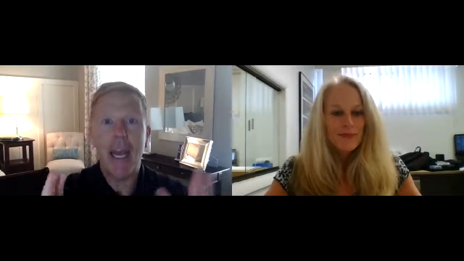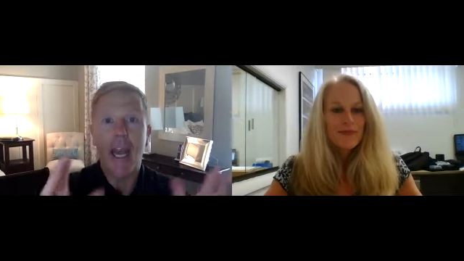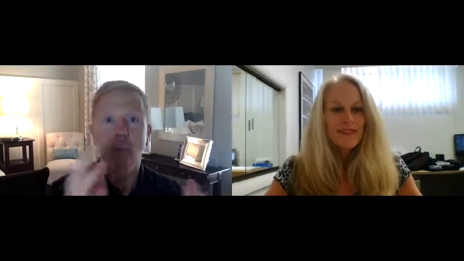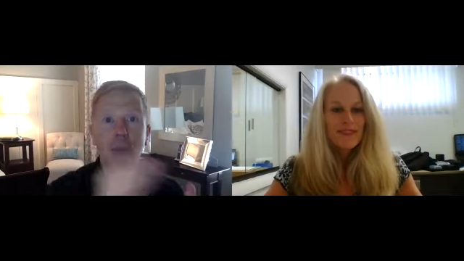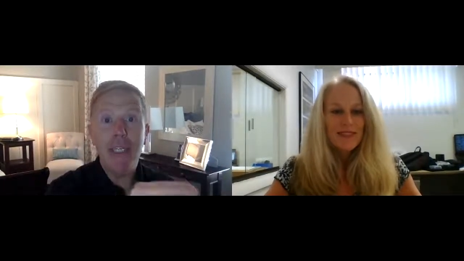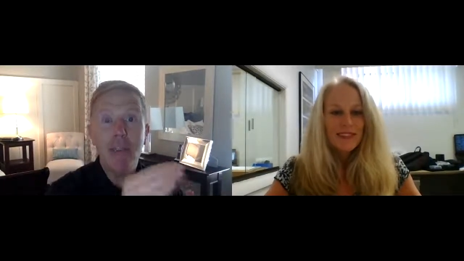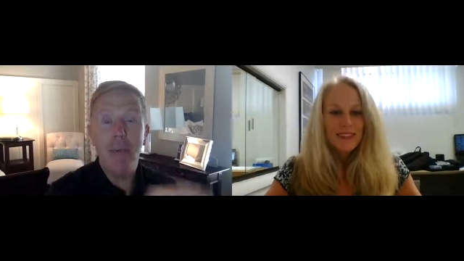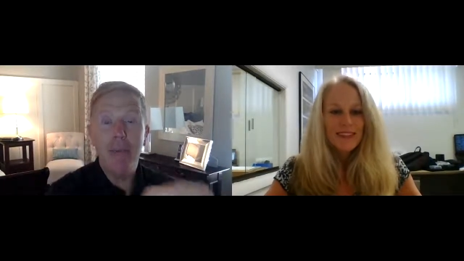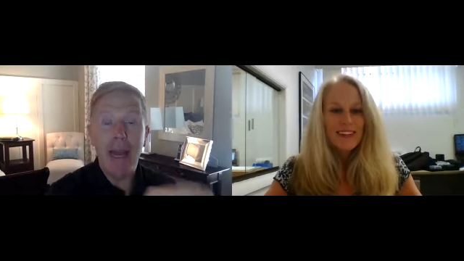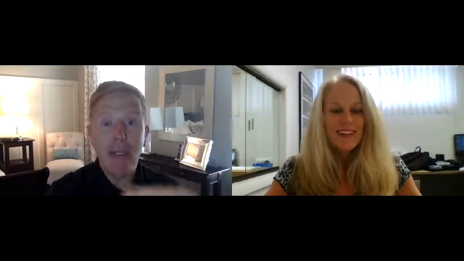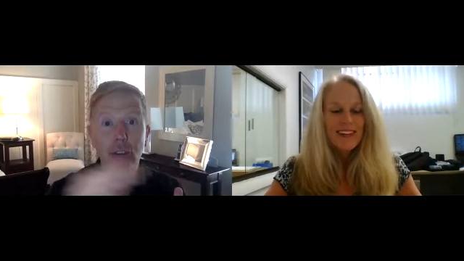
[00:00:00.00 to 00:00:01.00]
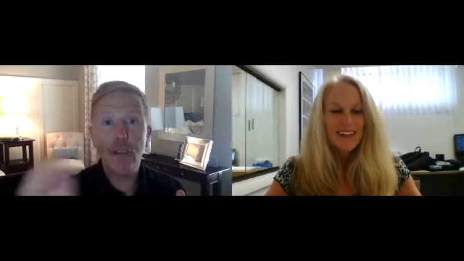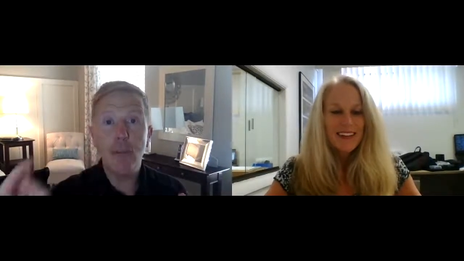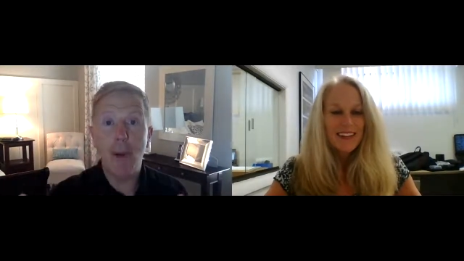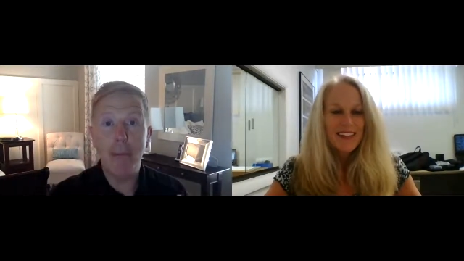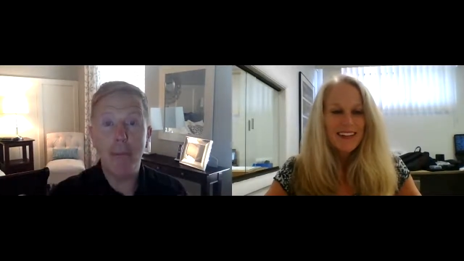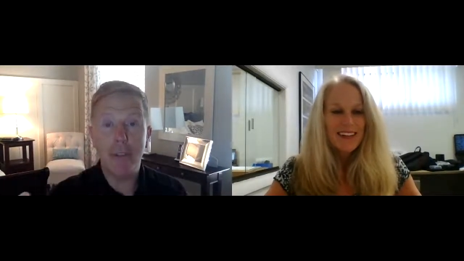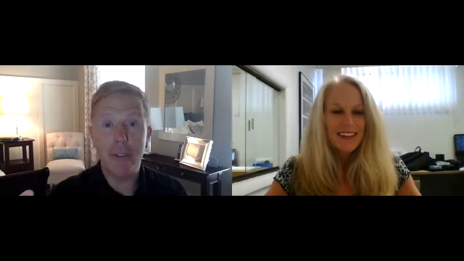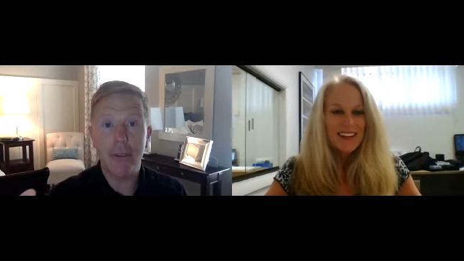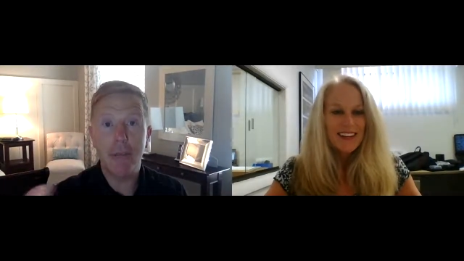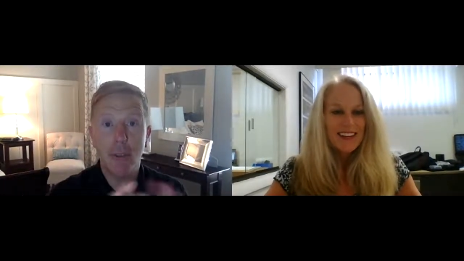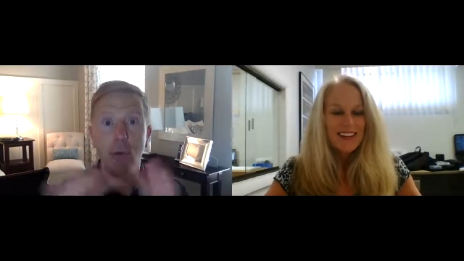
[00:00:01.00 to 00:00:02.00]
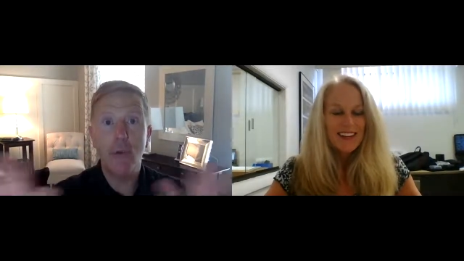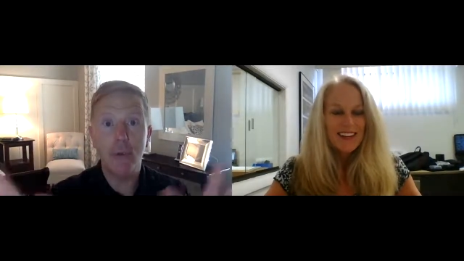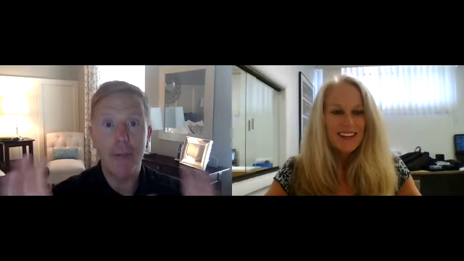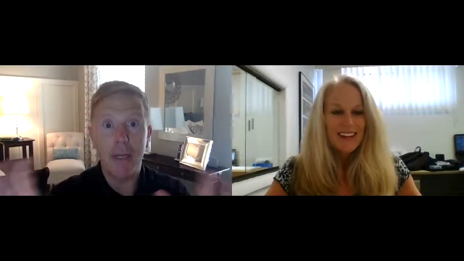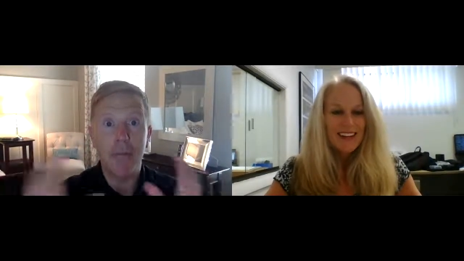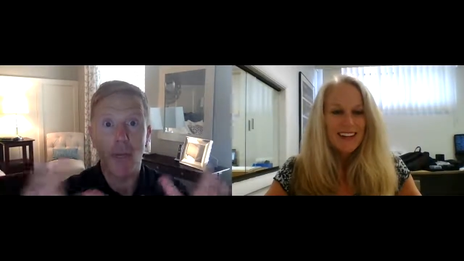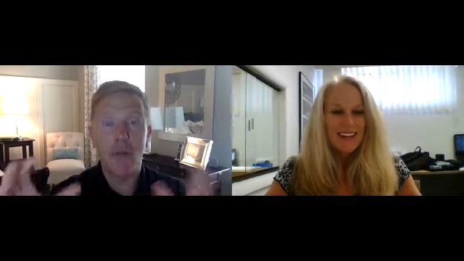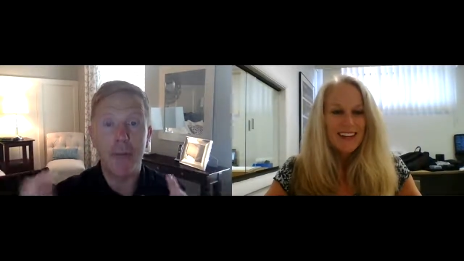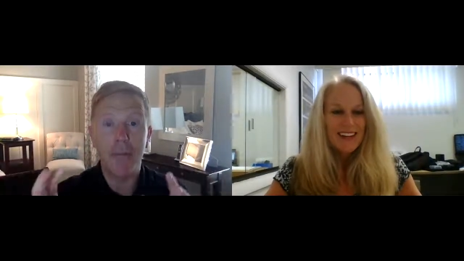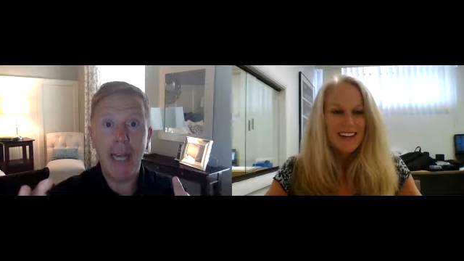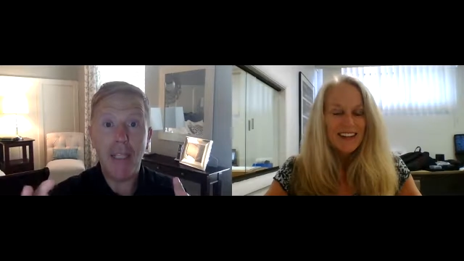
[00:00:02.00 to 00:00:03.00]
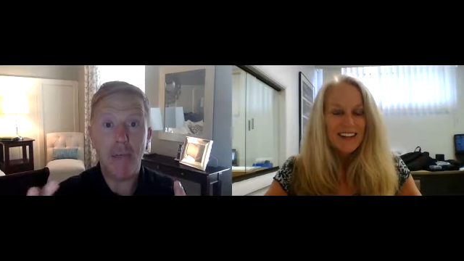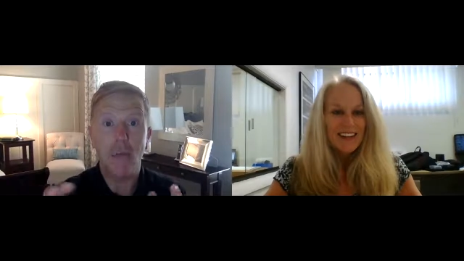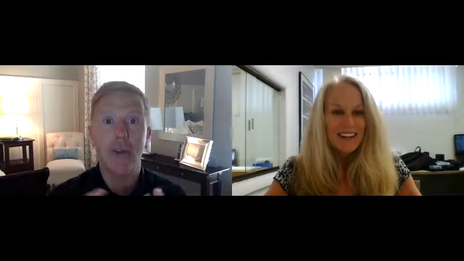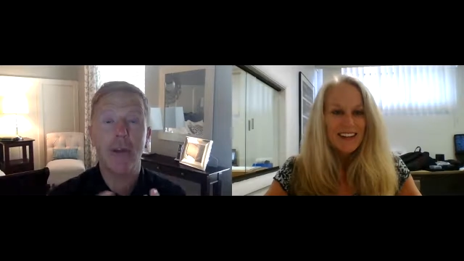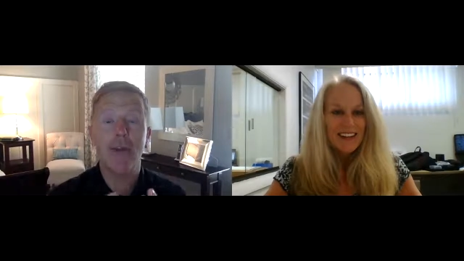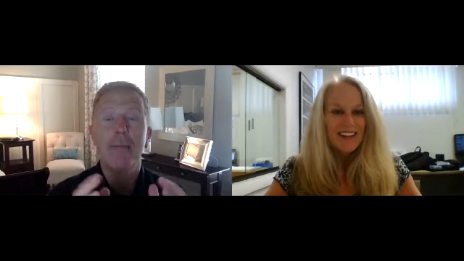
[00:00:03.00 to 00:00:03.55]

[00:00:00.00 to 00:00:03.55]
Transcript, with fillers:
Speaker 1: And we need to match you up with somebody who would be a good match for you.